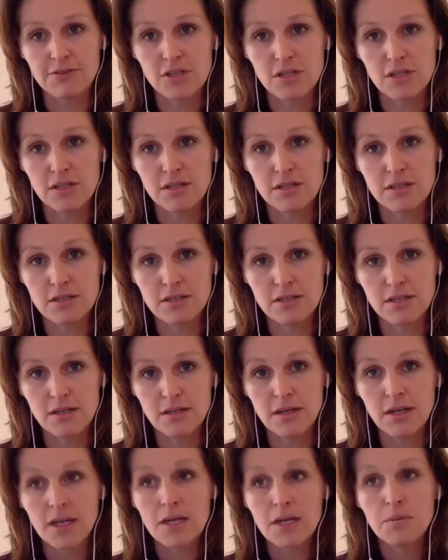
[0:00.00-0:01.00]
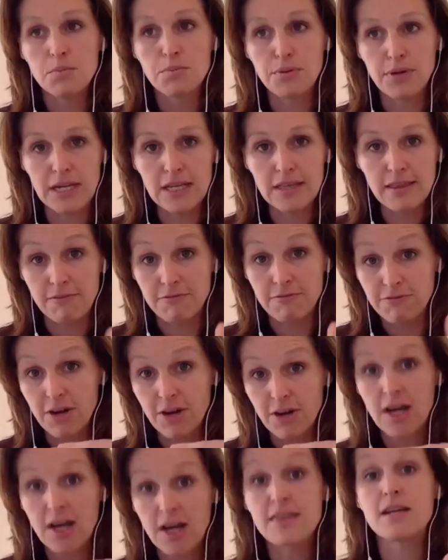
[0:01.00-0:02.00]
to breathe and
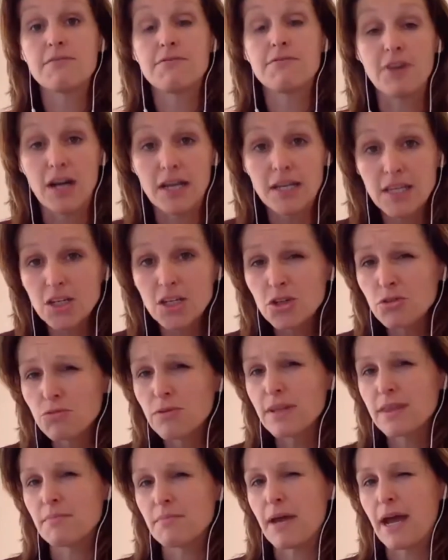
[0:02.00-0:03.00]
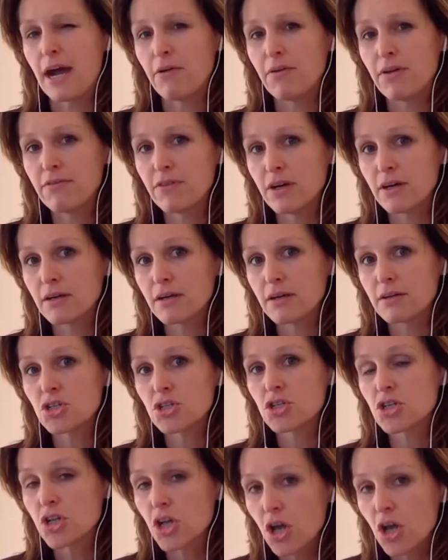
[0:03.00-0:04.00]
find a new rhythm, however
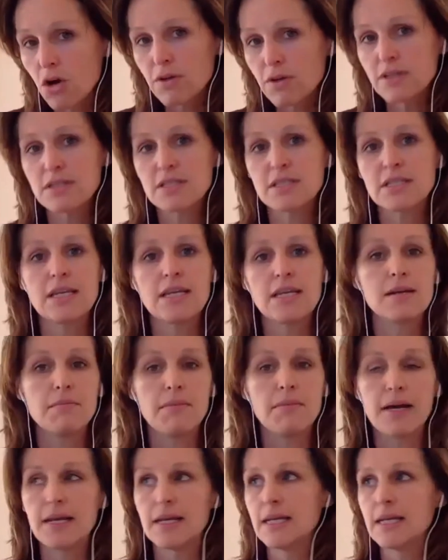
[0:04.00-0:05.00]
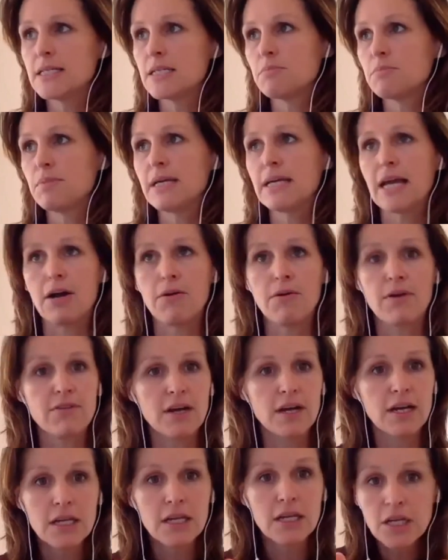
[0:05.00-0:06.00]
slow and steady it might need to be,
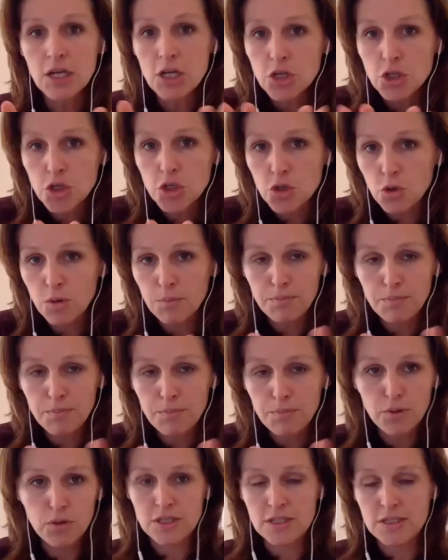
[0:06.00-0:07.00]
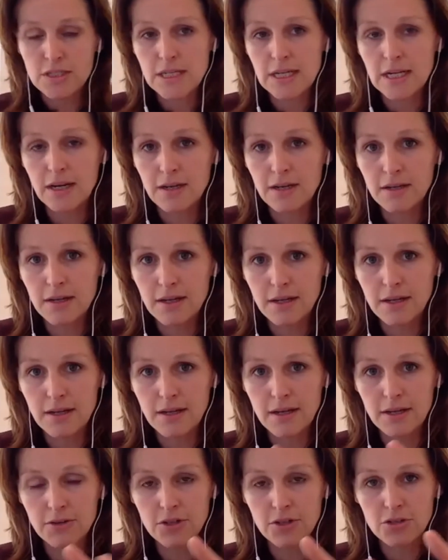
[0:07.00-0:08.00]
however short bursts, as Nicola
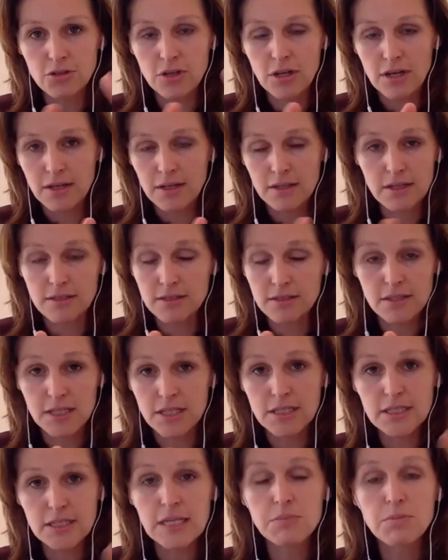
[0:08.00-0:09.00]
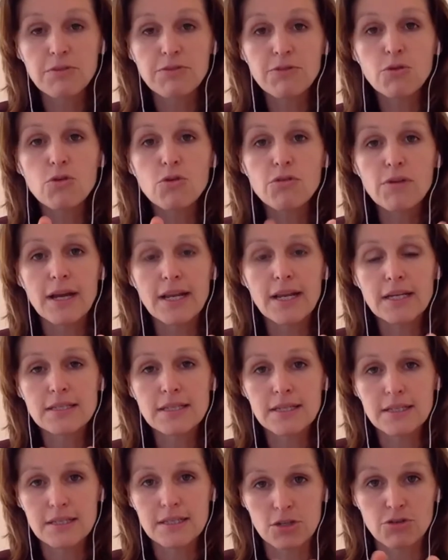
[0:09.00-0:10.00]
alluded to, said before, right?
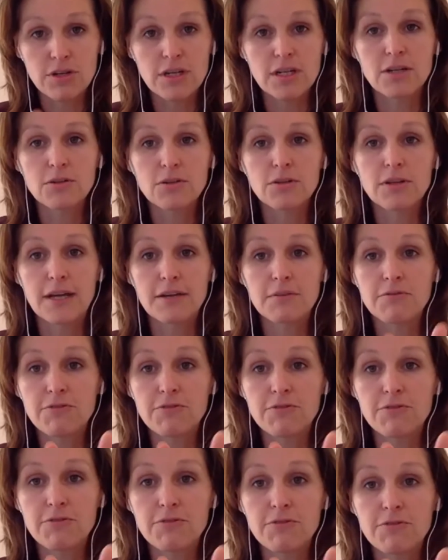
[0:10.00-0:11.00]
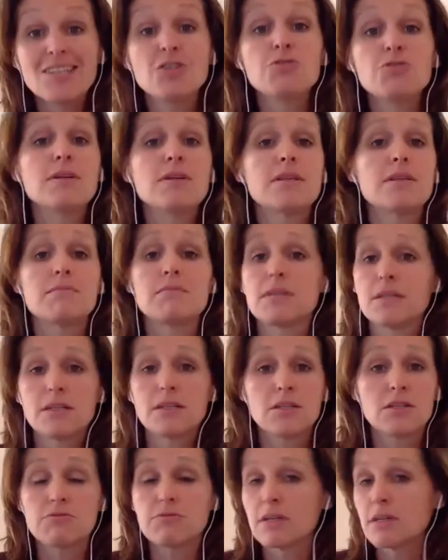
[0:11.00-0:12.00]
It's critical, like find a new rhythm.
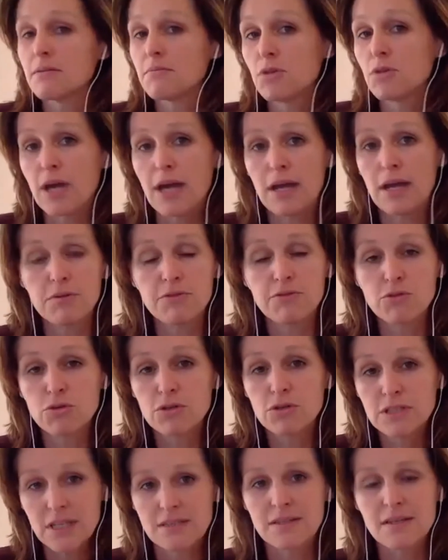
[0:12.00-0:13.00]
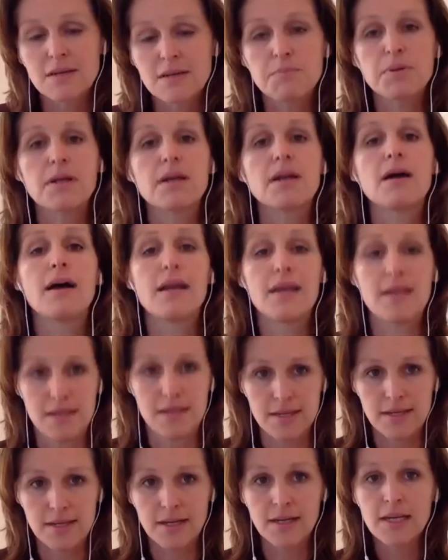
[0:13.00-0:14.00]
The rhythm you had before doesn't apply
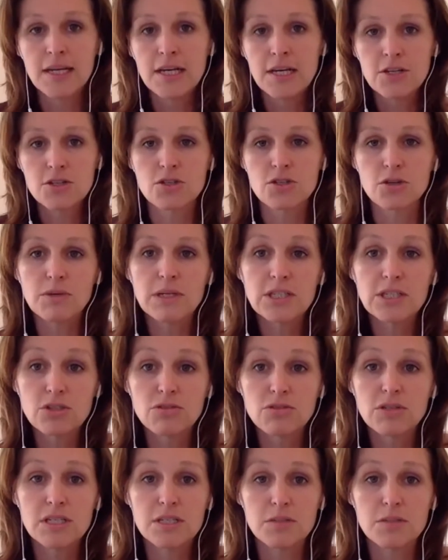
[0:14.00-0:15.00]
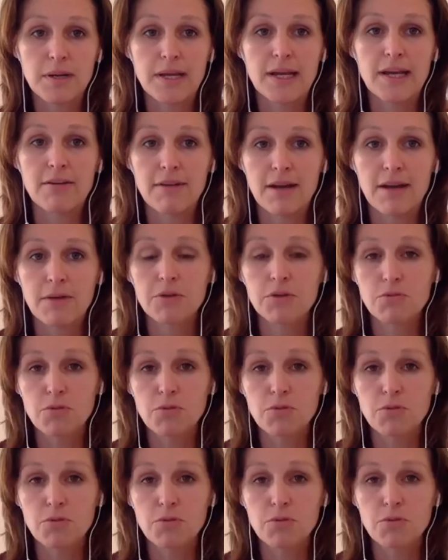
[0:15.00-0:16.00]
here. So we do need to play around with
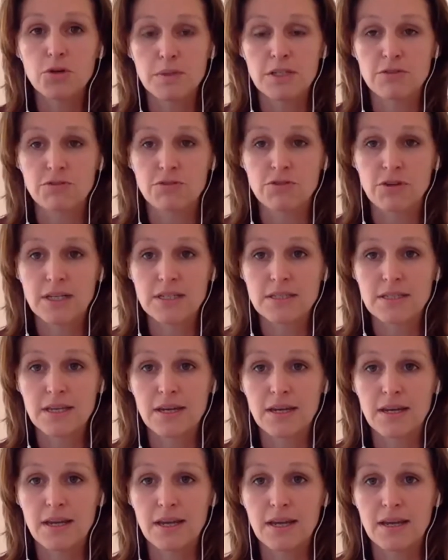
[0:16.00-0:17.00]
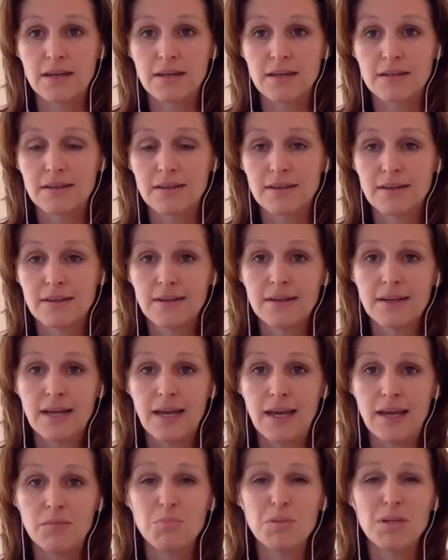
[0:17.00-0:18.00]
what works best for us
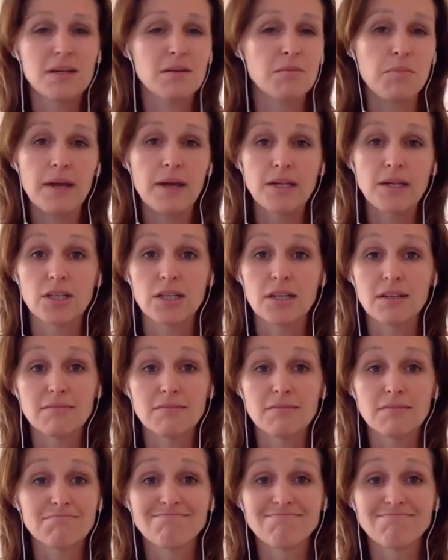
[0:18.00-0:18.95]
and be compassionate.